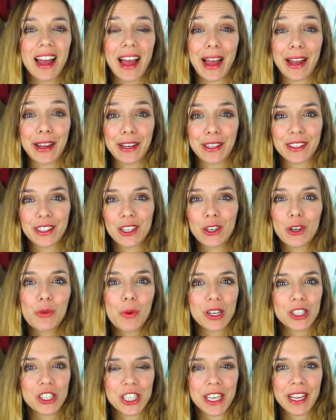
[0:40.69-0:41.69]
I adore
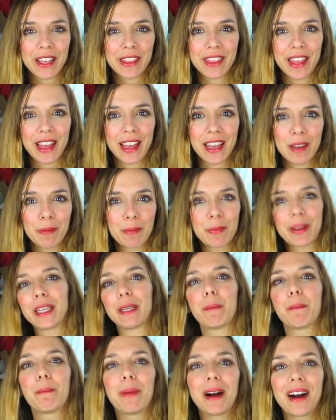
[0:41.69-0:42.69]
watching them
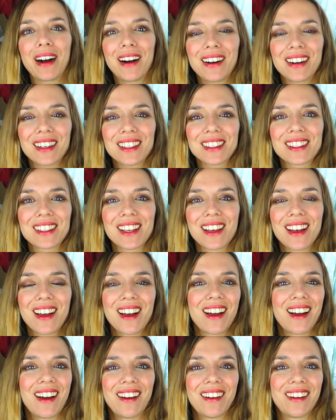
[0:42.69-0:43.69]
in parks,
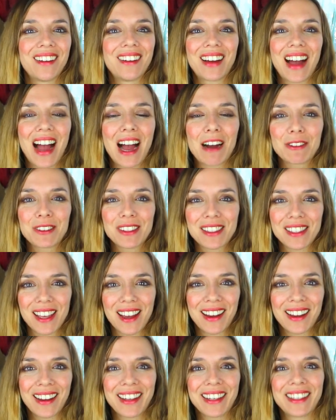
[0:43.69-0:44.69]
uh,
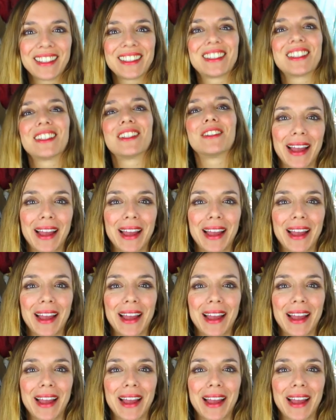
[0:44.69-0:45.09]
outside.